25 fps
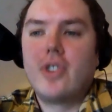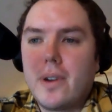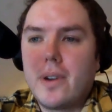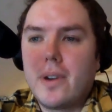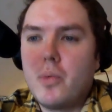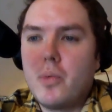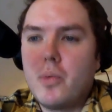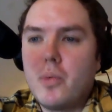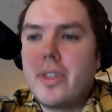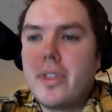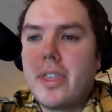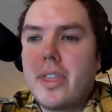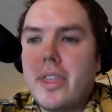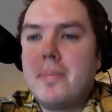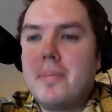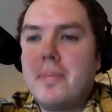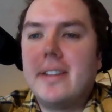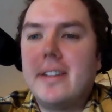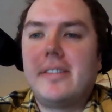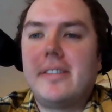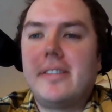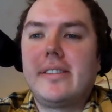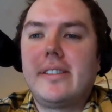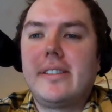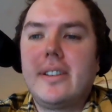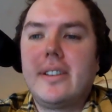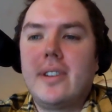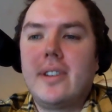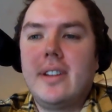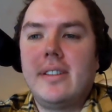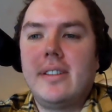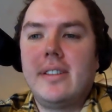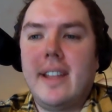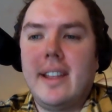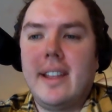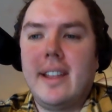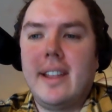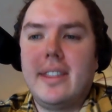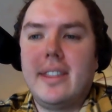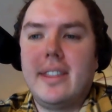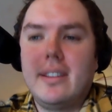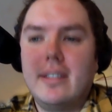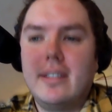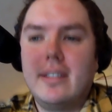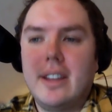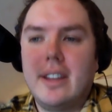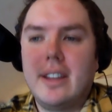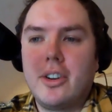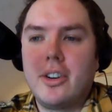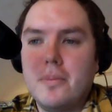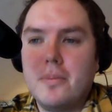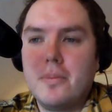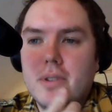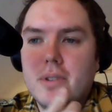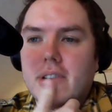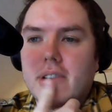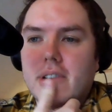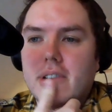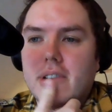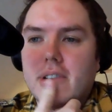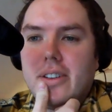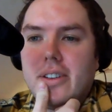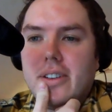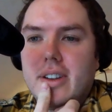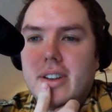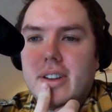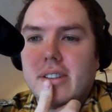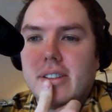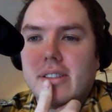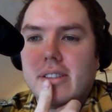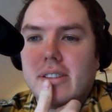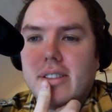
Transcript: will there be a series like the Larabook series,